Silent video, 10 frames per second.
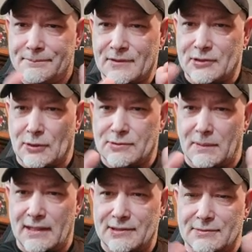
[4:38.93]
the toe
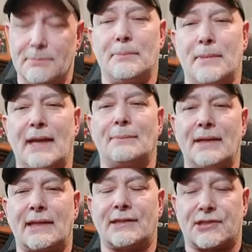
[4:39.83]
splays may
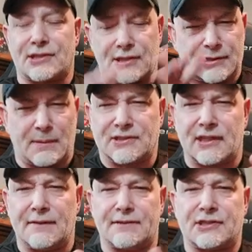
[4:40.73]
be consistent,
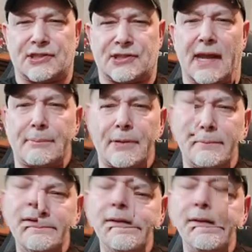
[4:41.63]
especially if it's a stamper.
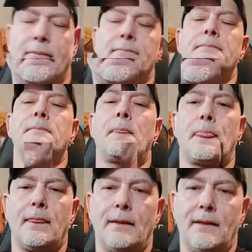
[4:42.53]

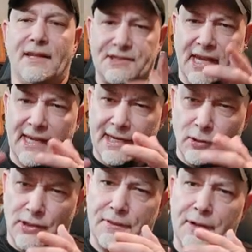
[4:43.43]
In taking a
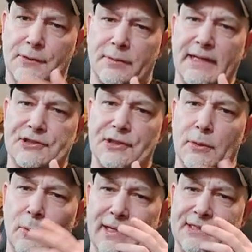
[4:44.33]
look at the creature,
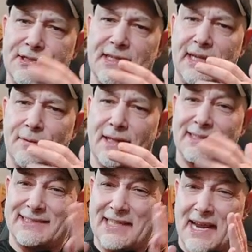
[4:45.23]
we see that
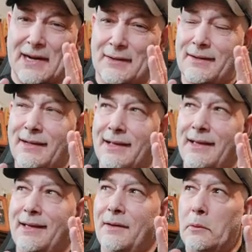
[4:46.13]
the tear
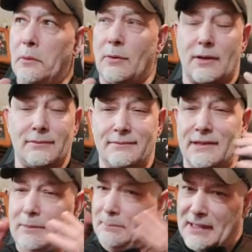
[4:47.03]
or
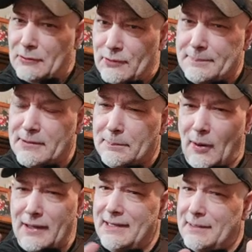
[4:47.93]
uh, being ripped
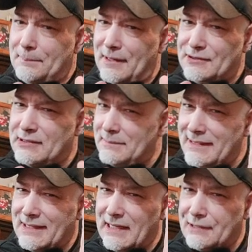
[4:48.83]
apart, it appears to
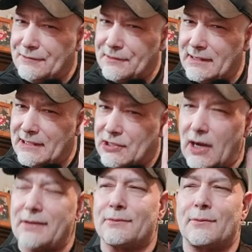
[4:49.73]
be evenly
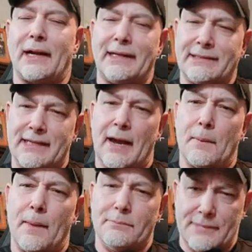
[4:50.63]
cut right
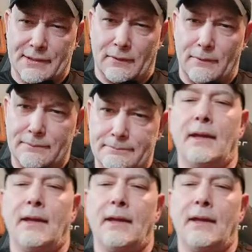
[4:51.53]
down the middle.